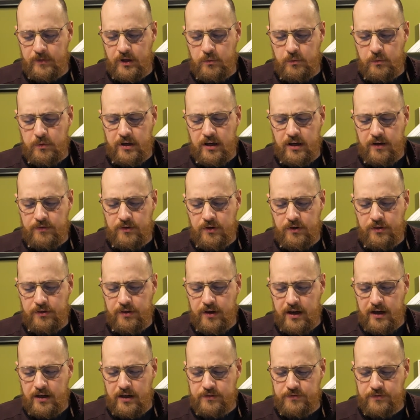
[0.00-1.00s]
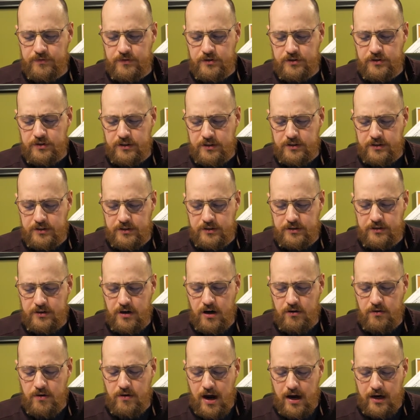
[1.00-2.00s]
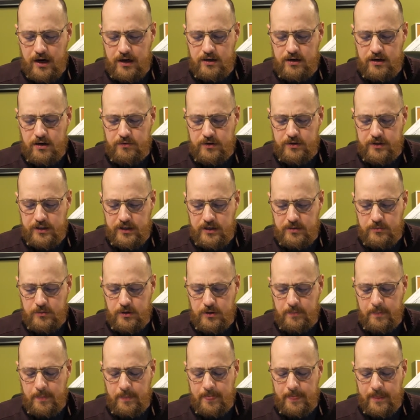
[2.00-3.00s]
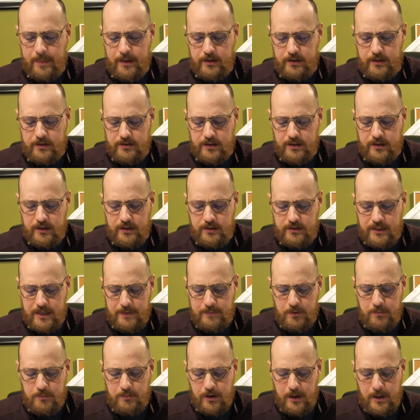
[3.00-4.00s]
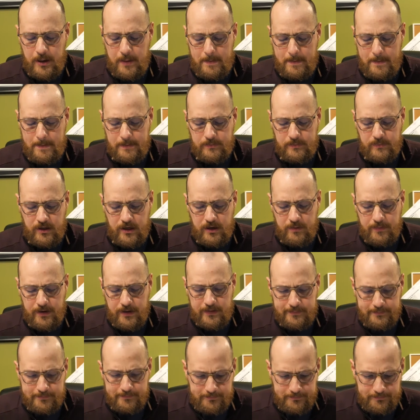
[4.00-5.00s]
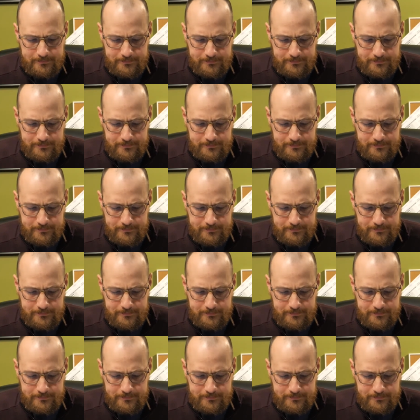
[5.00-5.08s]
We give you thanks for Jesus, our rock and our Redeemer. And it's in His name we pray. Amen.